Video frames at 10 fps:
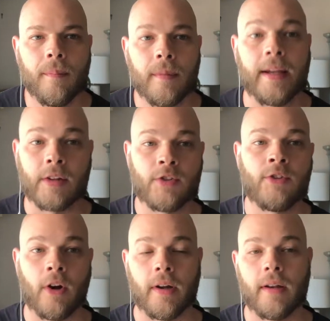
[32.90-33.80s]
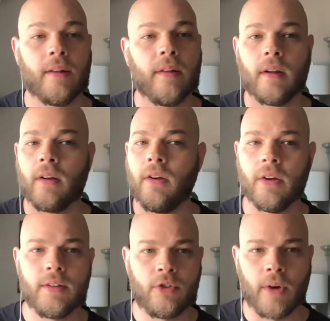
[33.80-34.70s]
get started.
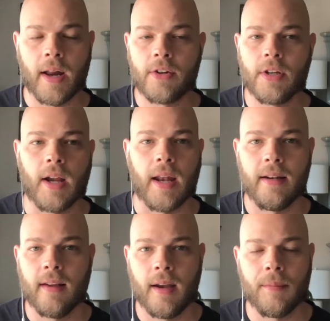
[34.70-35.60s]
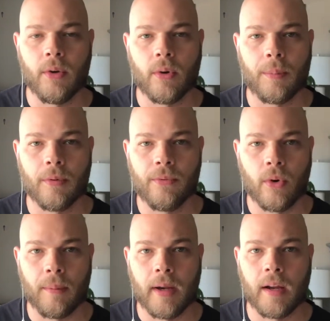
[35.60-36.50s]
Good strategy anytime you are
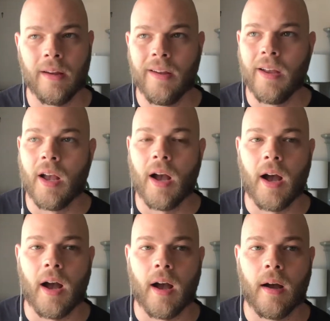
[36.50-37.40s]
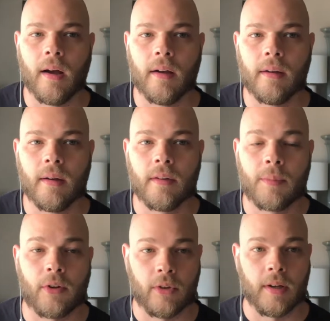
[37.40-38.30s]
performing,
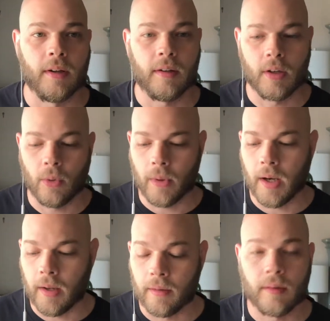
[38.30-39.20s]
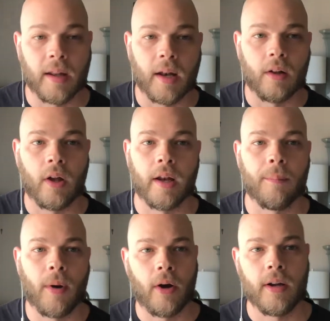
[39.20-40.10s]
especially at a
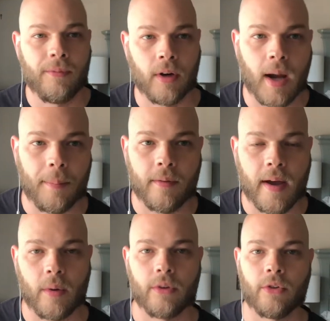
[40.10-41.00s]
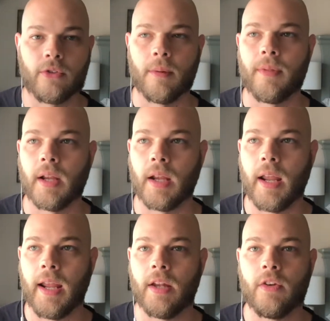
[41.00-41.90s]
party for a couple of hours or something,
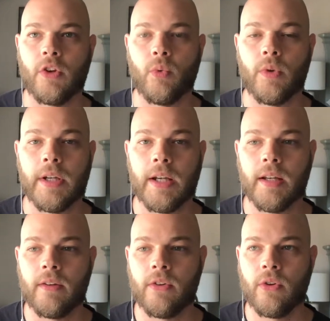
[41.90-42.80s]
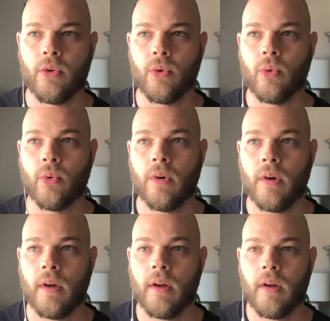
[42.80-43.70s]
and you need to
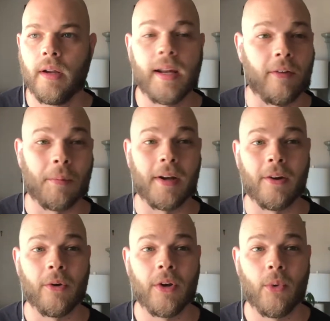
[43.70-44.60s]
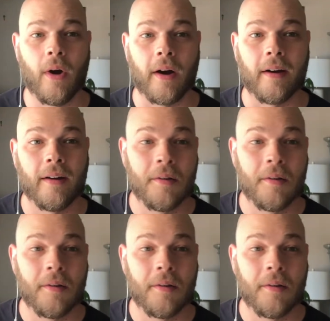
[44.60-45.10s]
get everybody to know who you are.